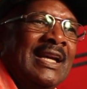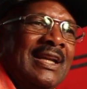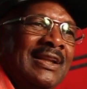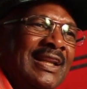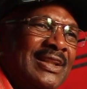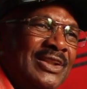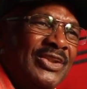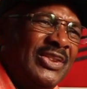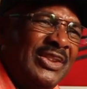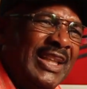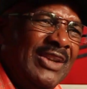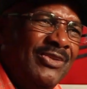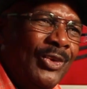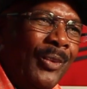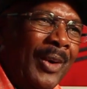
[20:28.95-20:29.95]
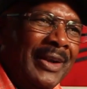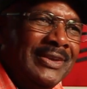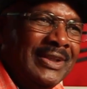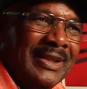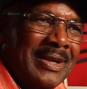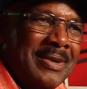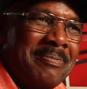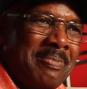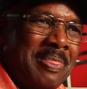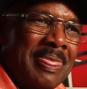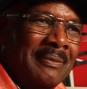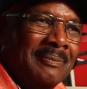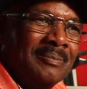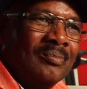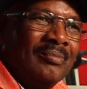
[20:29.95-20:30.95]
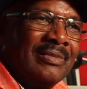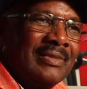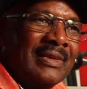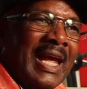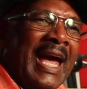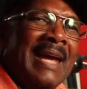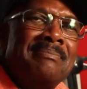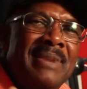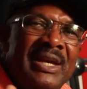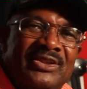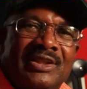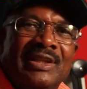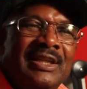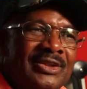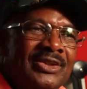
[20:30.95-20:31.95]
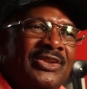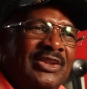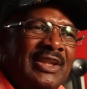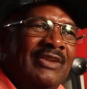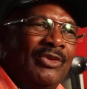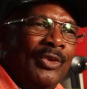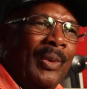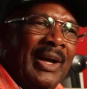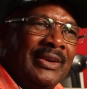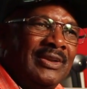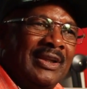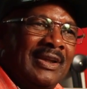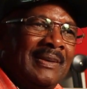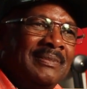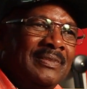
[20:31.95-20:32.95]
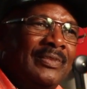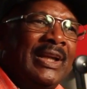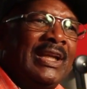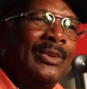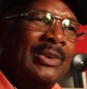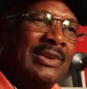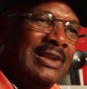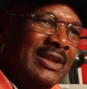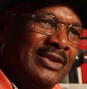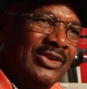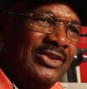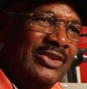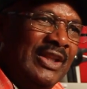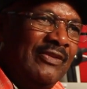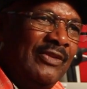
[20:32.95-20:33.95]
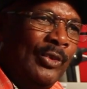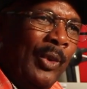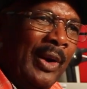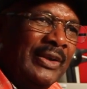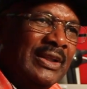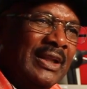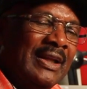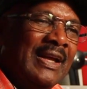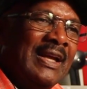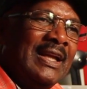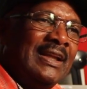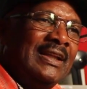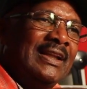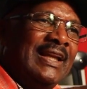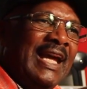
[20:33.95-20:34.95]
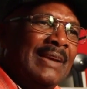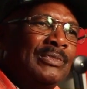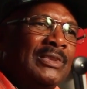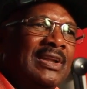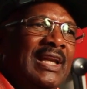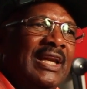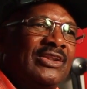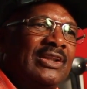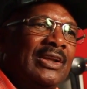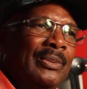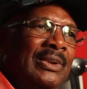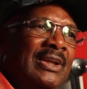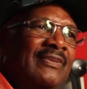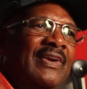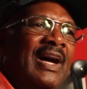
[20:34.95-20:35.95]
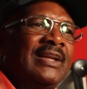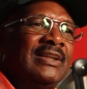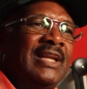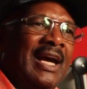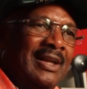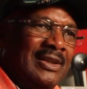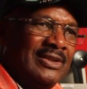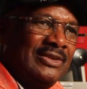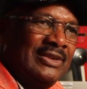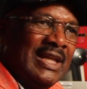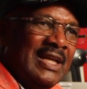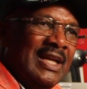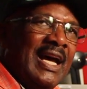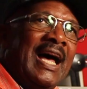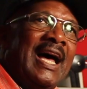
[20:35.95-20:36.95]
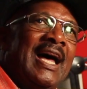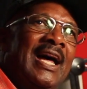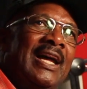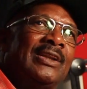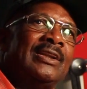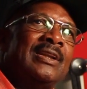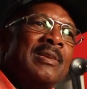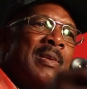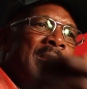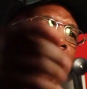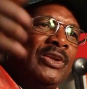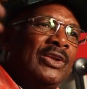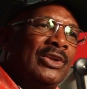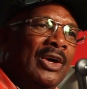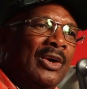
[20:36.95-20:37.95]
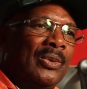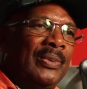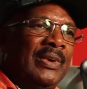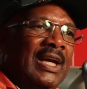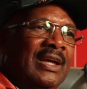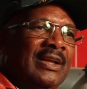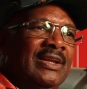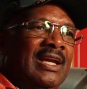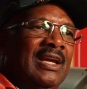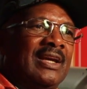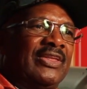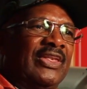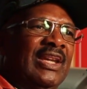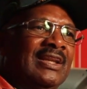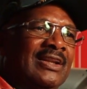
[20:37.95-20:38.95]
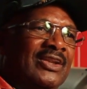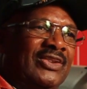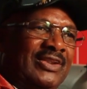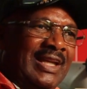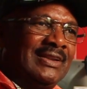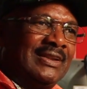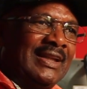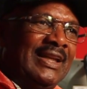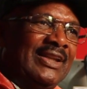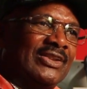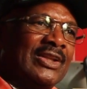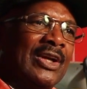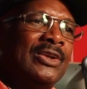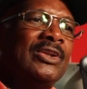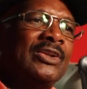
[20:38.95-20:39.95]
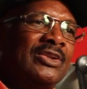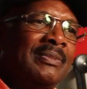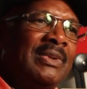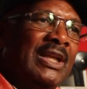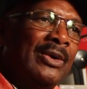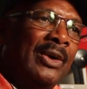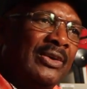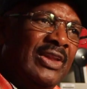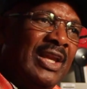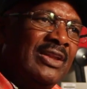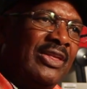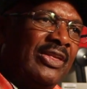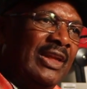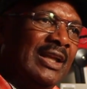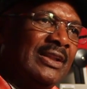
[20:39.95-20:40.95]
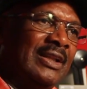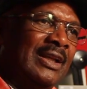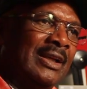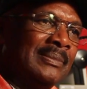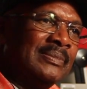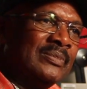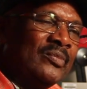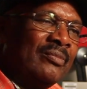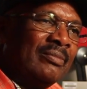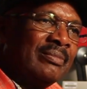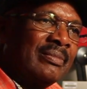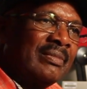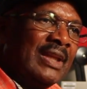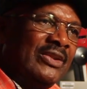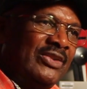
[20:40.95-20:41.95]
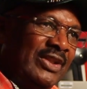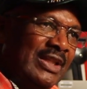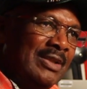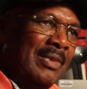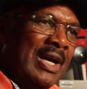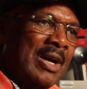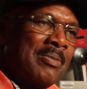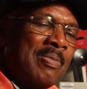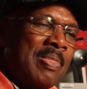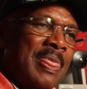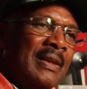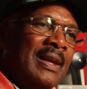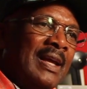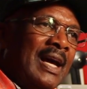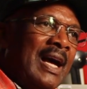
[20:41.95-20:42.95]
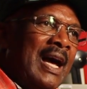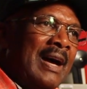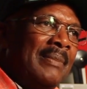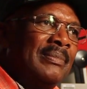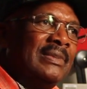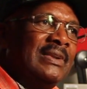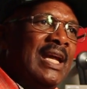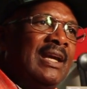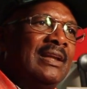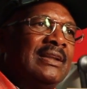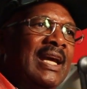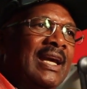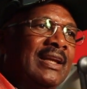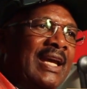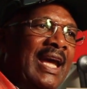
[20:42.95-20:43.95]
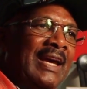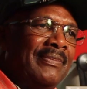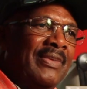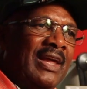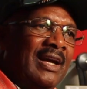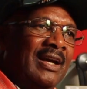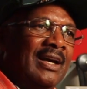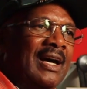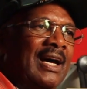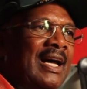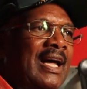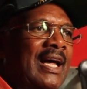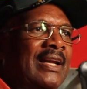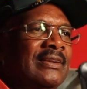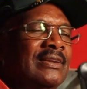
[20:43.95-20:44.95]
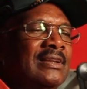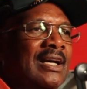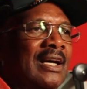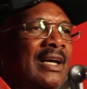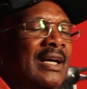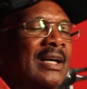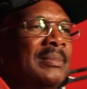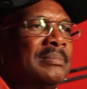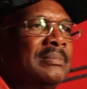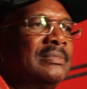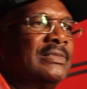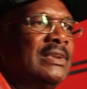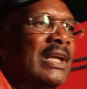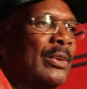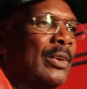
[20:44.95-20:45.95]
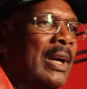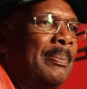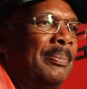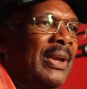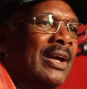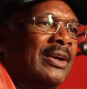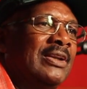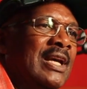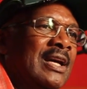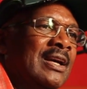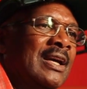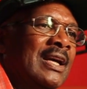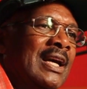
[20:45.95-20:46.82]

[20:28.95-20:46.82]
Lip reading: Look at Stevie Wonder. I met Little Stevie Wonder when he was Little Stevie Wonder. He came to Leicester with the Vandells, and you know where the Athena Centre is now. It used to be the Odeon Theatre, cinema. They came there, and they were appearing there.